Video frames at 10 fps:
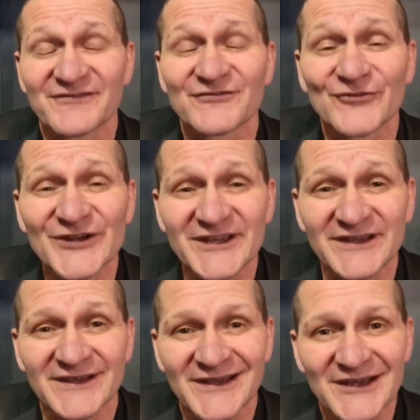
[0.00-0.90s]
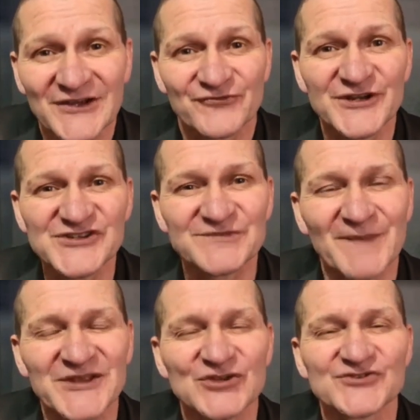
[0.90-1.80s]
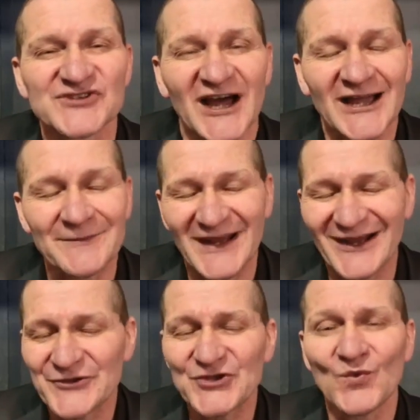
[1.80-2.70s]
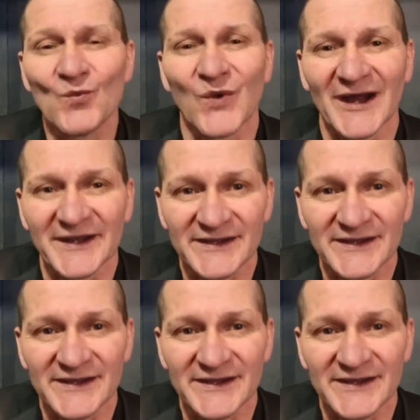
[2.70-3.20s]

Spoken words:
Free. Free to spend your time how you want it.